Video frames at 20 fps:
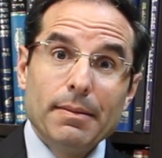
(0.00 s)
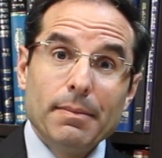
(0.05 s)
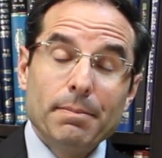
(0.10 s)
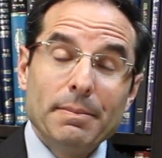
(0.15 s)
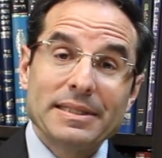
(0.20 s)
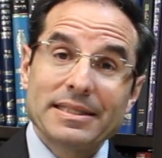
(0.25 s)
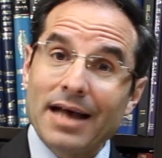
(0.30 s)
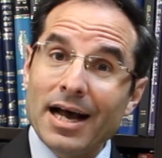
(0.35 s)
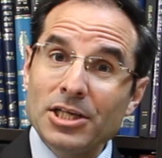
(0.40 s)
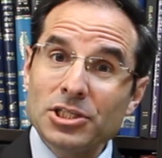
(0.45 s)

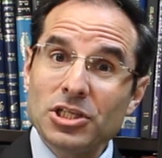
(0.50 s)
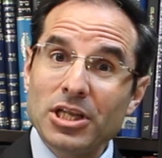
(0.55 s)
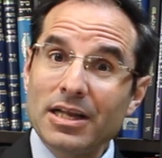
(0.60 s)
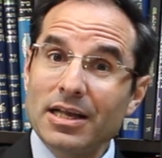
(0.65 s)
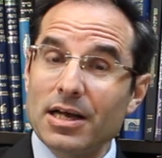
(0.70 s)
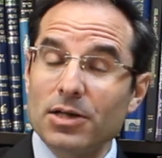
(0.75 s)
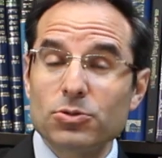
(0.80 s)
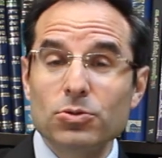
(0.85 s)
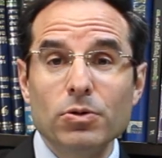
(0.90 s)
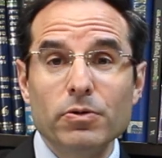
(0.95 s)
Midrash
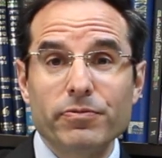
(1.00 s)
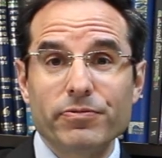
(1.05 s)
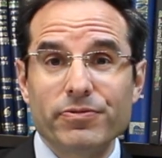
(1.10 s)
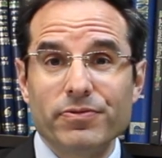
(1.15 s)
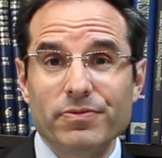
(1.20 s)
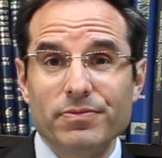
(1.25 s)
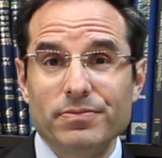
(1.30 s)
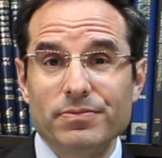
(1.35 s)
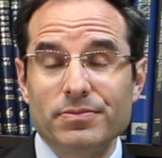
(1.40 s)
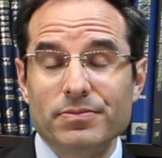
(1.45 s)
Lekach Tov,
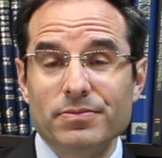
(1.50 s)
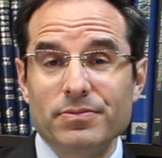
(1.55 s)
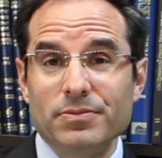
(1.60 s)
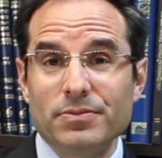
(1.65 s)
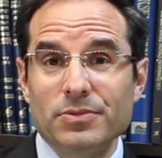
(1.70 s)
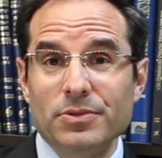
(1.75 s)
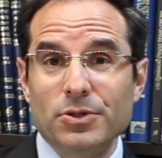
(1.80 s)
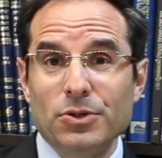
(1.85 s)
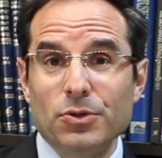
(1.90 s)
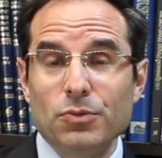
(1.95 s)

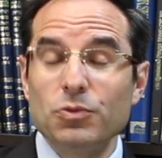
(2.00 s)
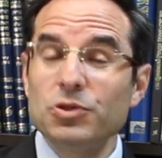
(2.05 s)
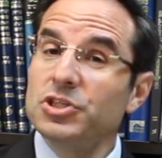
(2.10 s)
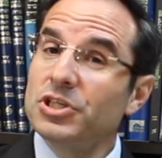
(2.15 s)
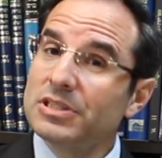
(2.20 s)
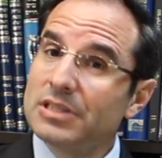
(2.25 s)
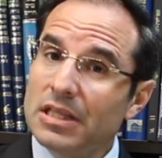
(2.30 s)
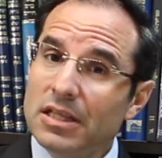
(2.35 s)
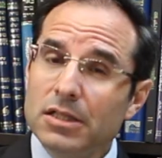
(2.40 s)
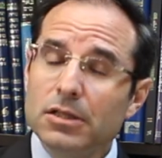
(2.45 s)
which
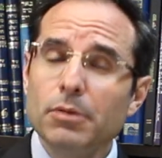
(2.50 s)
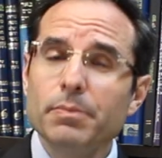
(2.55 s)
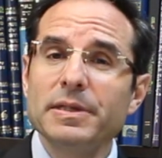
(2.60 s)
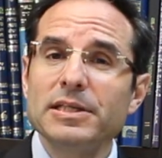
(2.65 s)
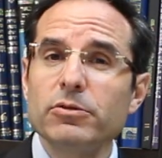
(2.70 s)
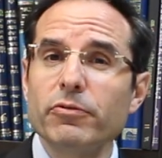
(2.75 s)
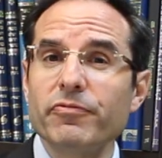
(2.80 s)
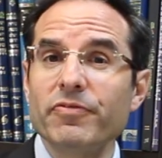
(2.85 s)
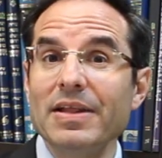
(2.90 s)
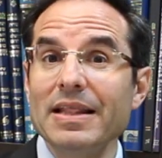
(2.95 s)
is a little
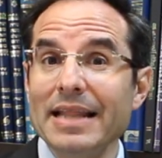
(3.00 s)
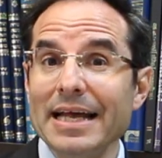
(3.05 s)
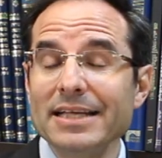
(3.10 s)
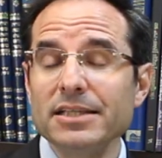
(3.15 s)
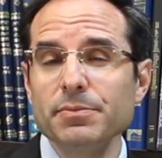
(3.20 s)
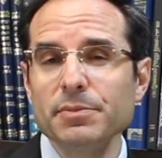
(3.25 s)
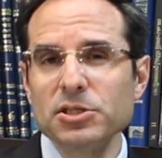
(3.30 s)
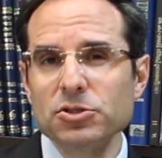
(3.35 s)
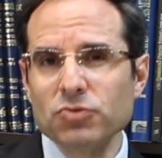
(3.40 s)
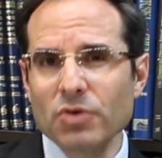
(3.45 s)
bit of a
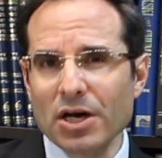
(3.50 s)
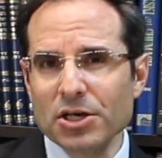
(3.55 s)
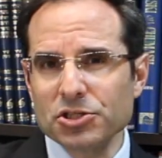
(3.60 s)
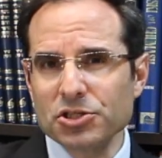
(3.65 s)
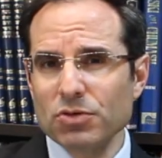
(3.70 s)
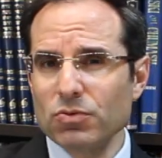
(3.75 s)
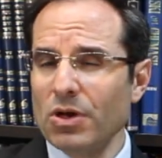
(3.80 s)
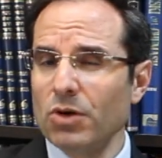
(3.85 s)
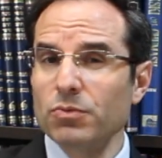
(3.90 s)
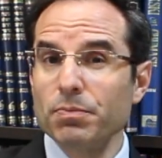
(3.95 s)
late midrash
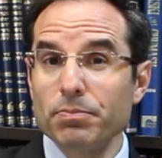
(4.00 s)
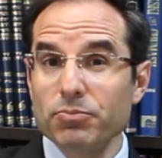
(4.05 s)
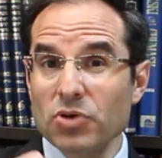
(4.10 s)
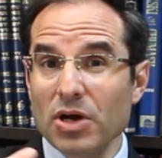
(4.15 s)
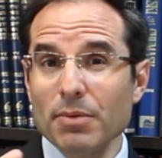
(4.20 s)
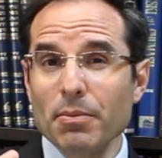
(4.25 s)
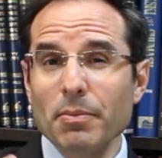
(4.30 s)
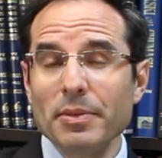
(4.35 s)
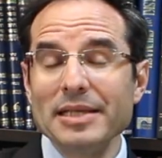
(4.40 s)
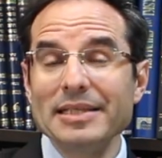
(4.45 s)
around
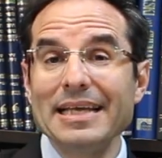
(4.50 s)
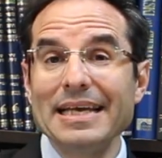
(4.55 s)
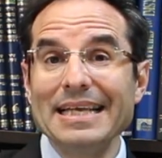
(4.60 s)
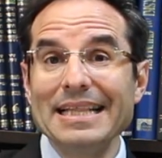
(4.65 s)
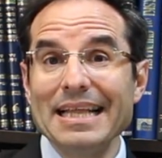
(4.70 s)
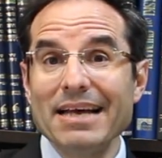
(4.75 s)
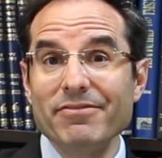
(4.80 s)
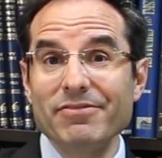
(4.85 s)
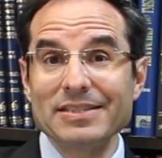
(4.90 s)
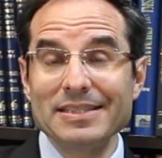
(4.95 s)
probably the
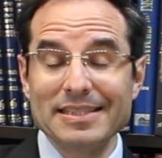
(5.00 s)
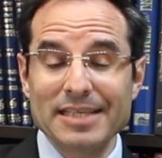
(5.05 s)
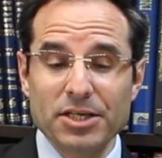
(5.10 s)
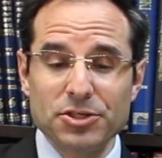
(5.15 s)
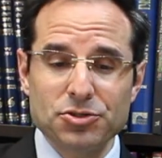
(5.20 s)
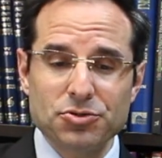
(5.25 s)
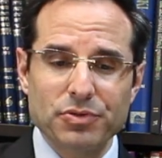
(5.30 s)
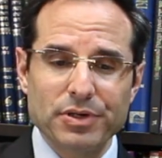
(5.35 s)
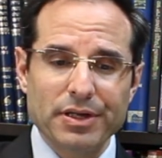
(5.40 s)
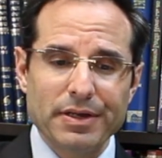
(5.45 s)
11th
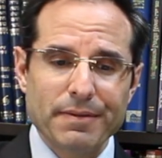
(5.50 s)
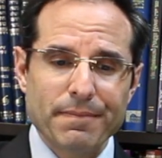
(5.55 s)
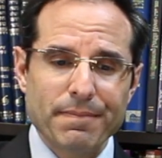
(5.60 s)
century,